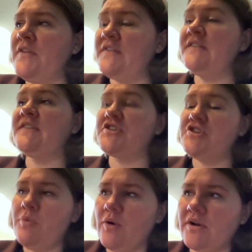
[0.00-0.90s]
this is such an
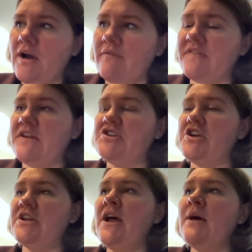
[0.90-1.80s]
important
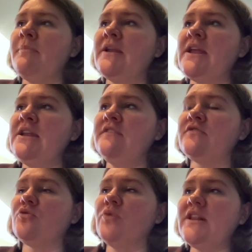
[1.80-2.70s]
conversation, but it is
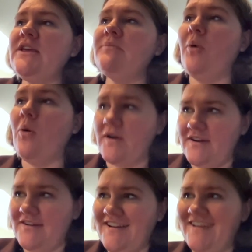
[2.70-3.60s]
really important